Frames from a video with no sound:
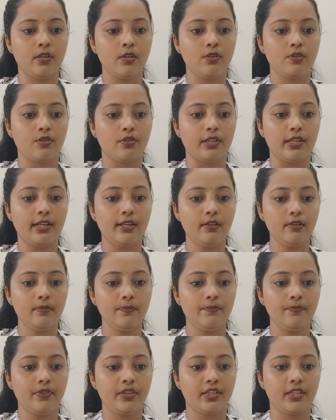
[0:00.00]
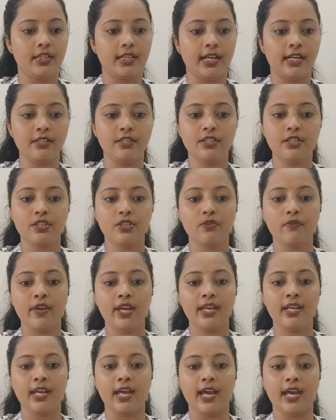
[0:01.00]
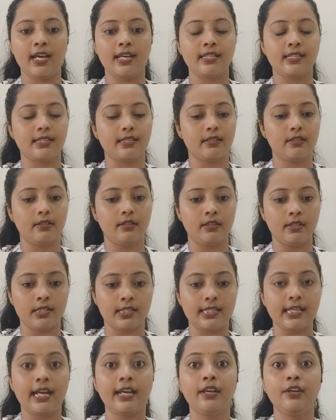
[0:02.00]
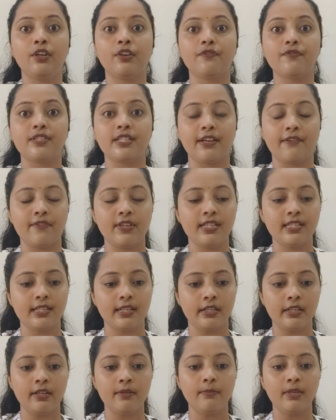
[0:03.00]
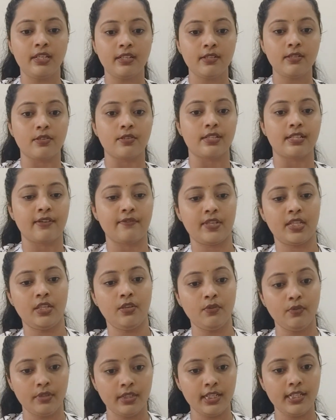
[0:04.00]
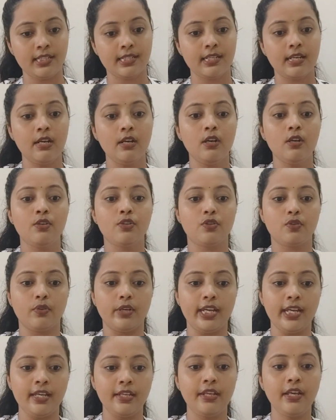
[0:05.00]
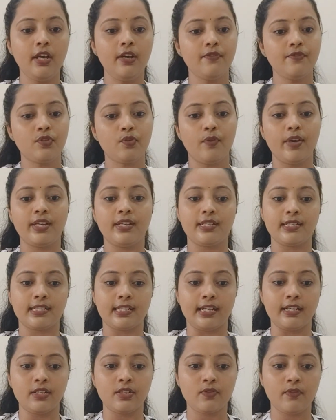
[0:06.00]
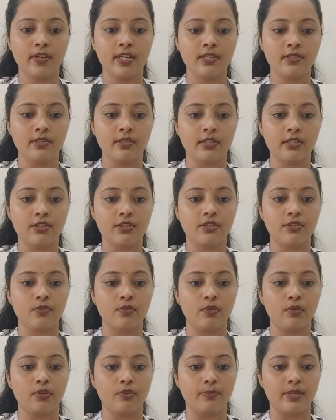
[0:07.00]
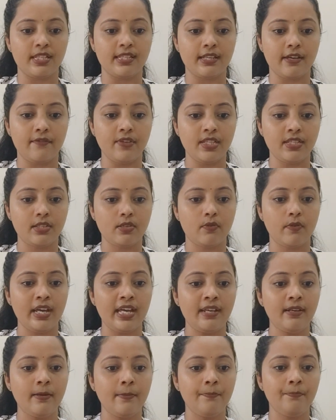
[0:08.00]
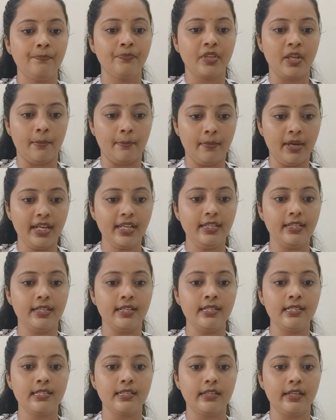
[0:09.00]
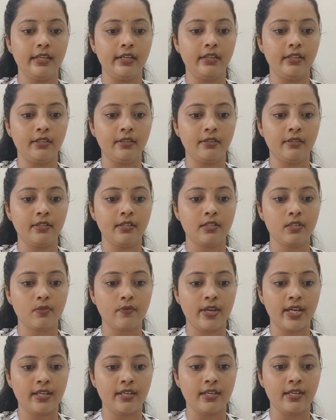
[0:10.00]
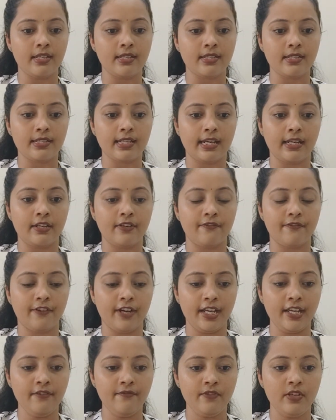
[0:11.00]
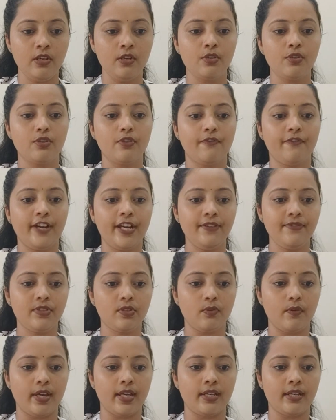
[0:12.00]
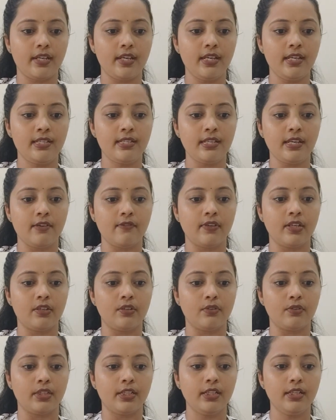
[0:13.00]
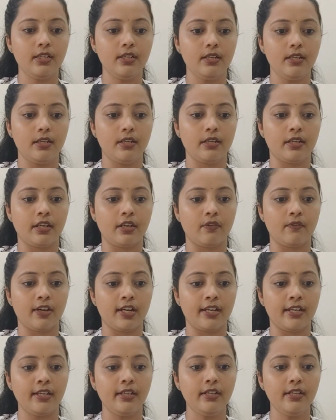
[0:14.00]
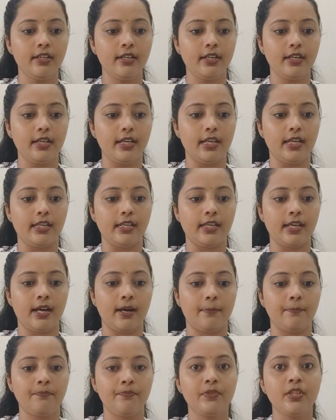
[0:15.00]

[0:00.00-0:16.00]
So now the larger square has a side of 7 centimeters or 7 units. So, area of square is side square. So, this is going to be 7 square minus internal square is side 5. So, 5 square is equal to the required area.